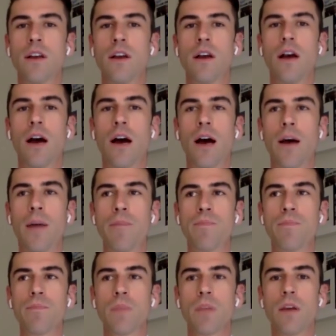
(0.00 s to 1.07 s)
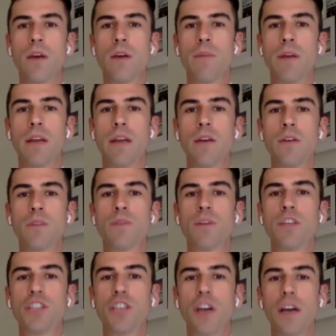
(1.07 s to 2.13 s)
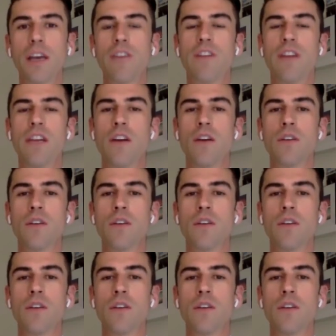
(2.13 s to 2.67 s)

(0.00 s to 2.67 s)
But it was pretty shocking video.